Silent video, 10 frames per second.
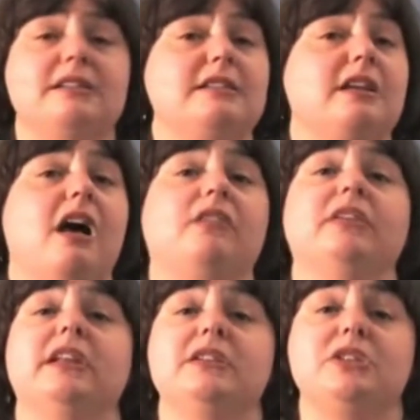does not
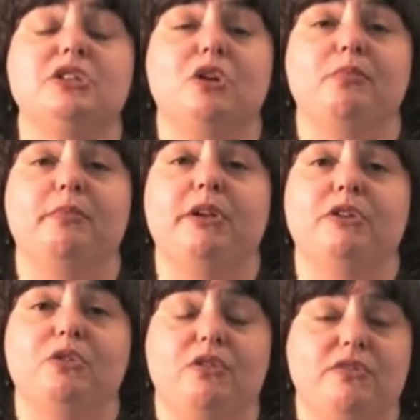release the dopamine
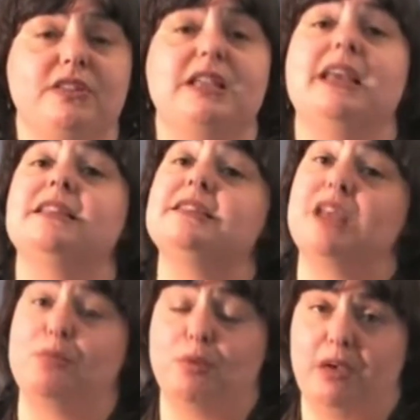and endorphins in the
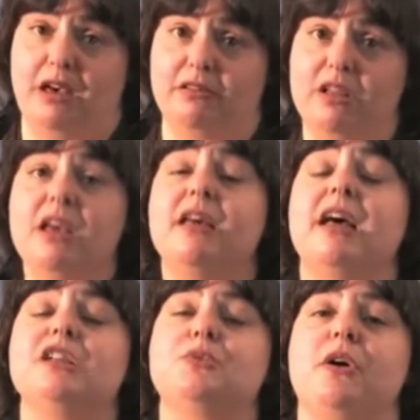same
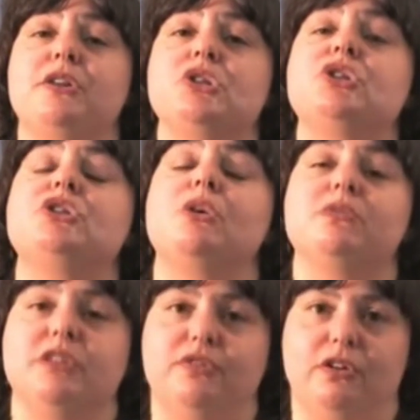amount. That's why it is so
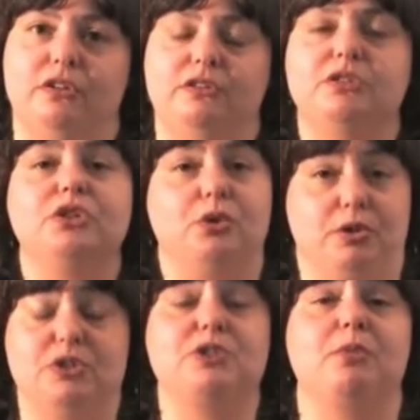difficult to
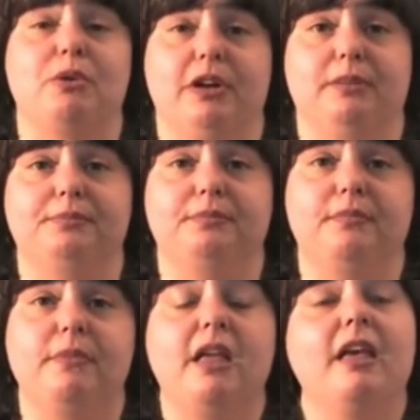quit smoking.
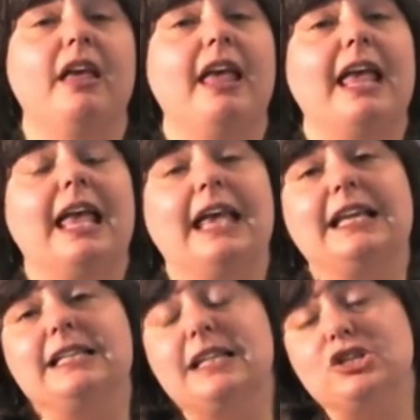
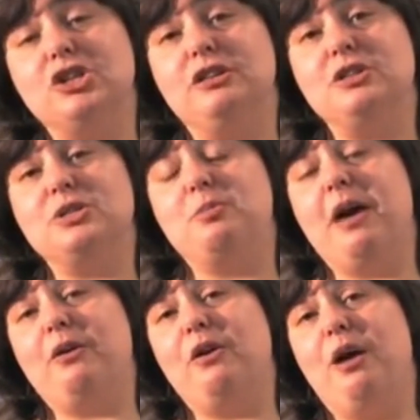In addition, the
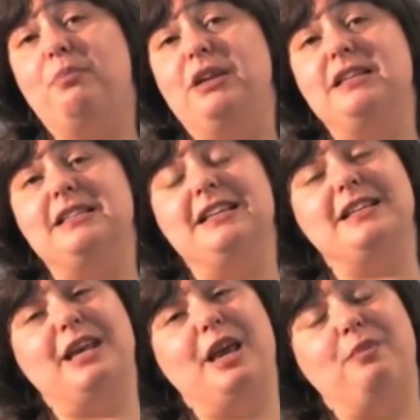tobacco companies need
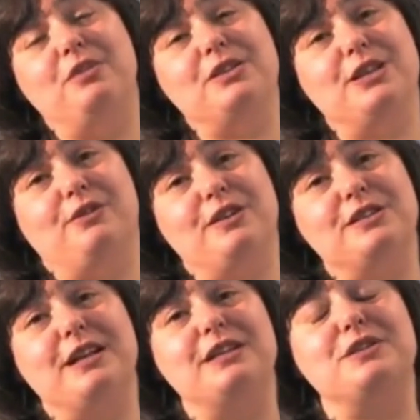to keep the
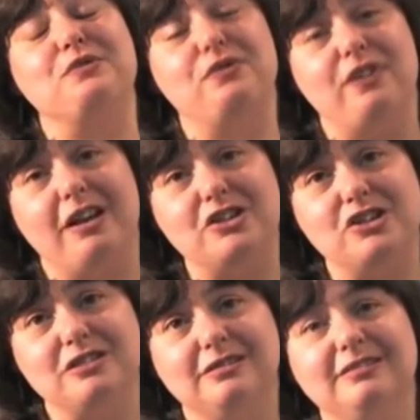cigarettes nice and fresh